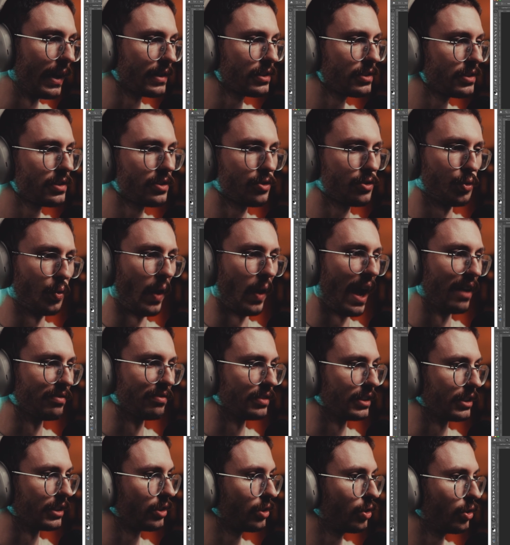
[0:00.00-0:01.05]

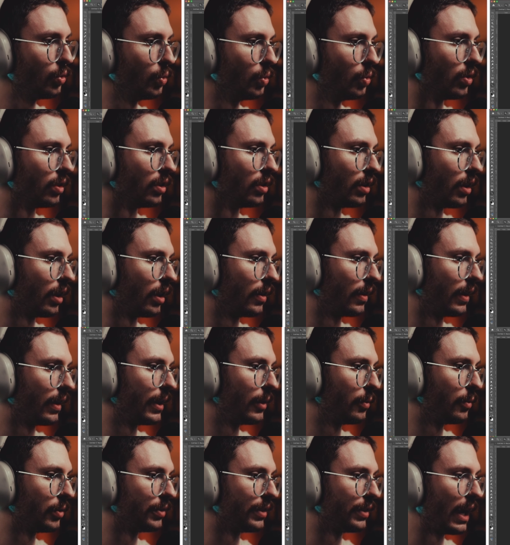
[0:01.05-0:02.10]
graphic. Cool. All right.
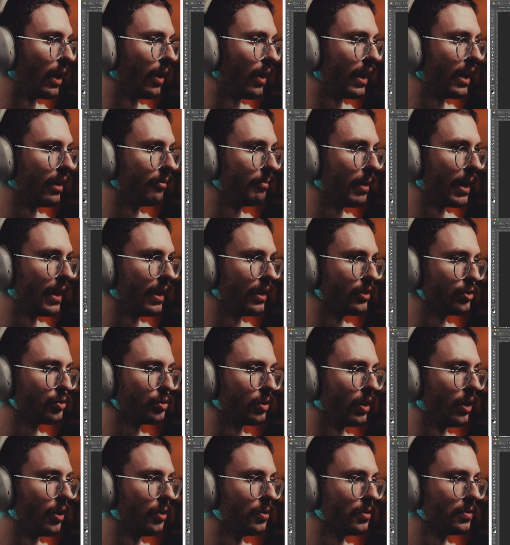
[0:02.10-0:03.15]
Well, now I have my
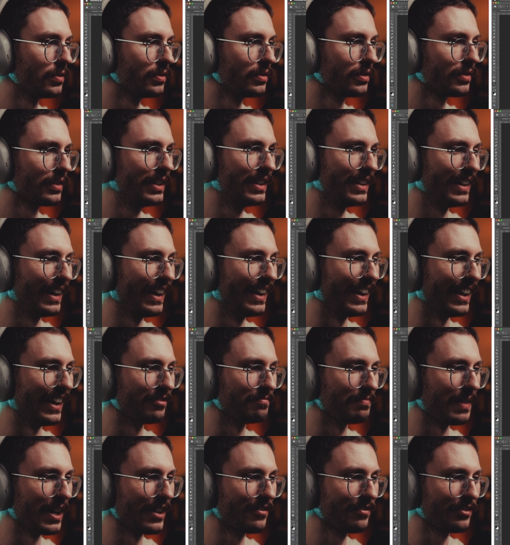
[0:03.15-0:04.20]
intro. I have
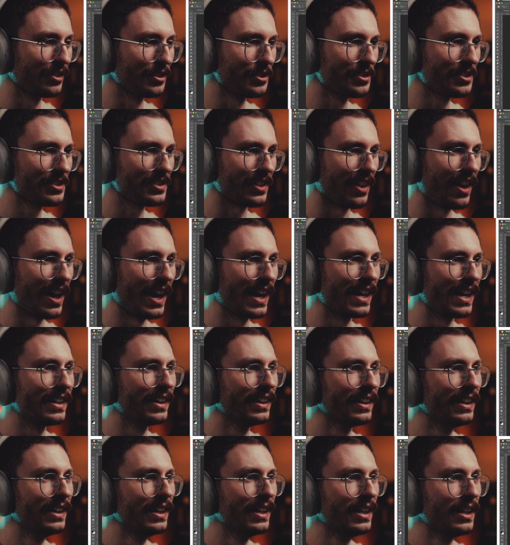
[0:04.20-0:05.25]
my first slide.
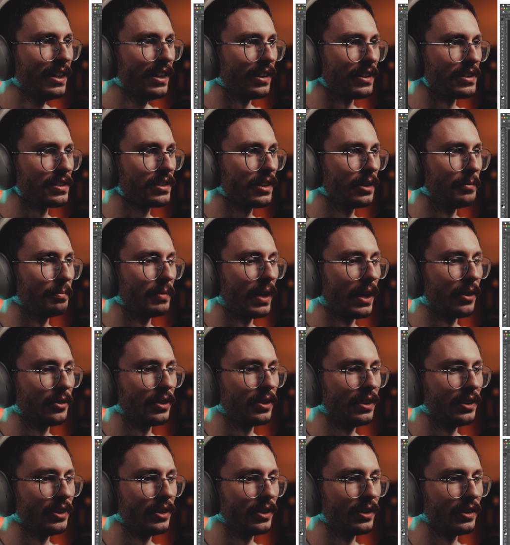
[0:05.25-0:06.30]
Let's come down
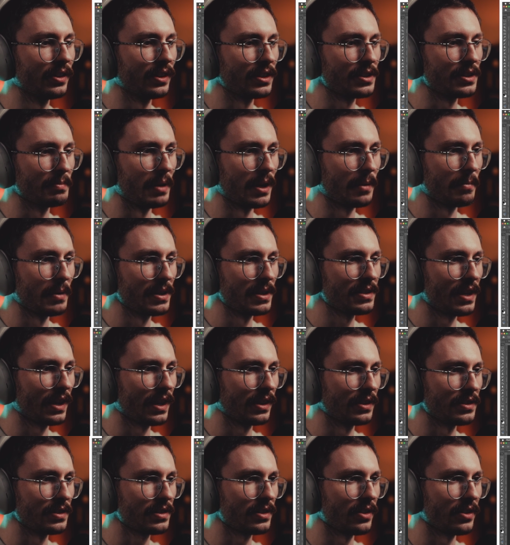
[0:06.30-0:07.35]
here. Let's make my second
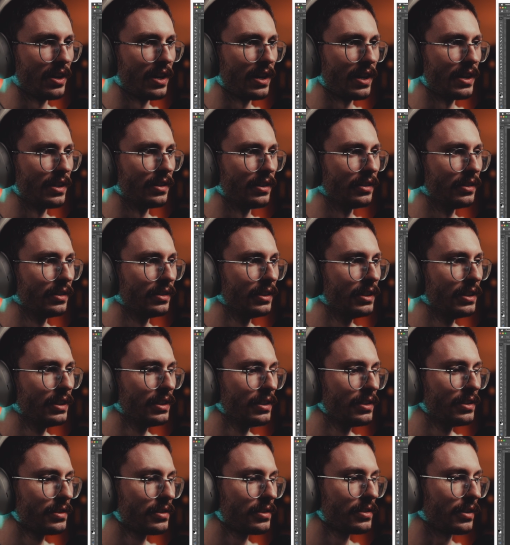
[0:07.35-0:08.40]
slide.
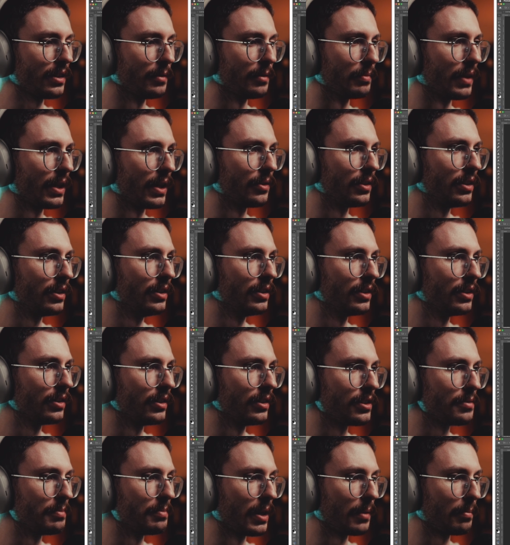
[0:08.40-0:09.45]
Let's come down here. Let's
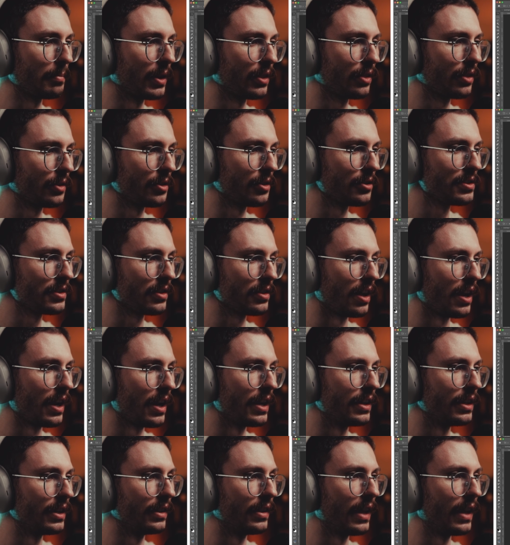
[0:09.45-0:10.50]
make my third slide.
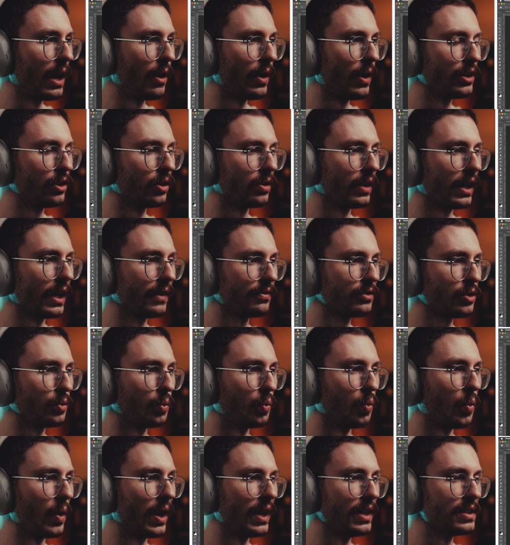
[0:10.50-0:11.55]
And now I don't have to
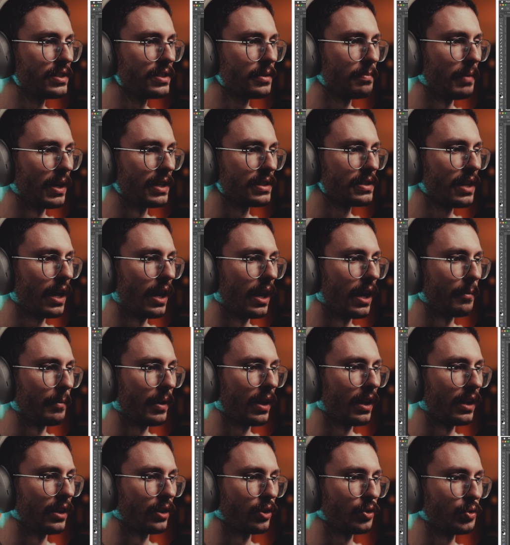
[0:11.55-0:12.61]
waste my time kind
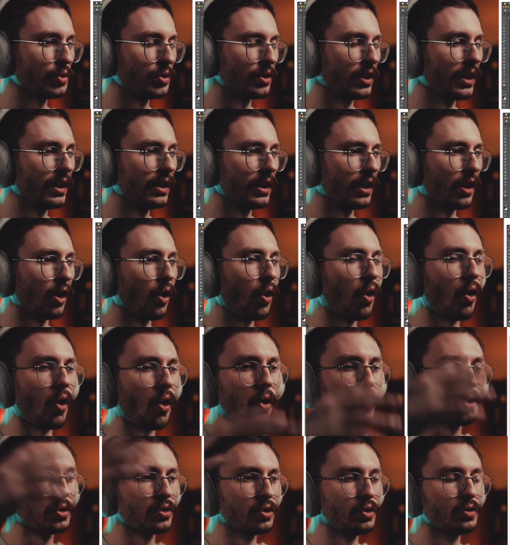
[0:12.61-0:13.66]
of creating a whole
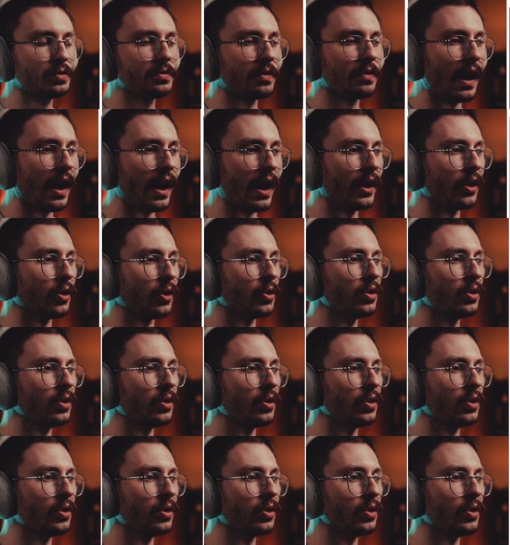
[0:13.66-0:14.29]
new file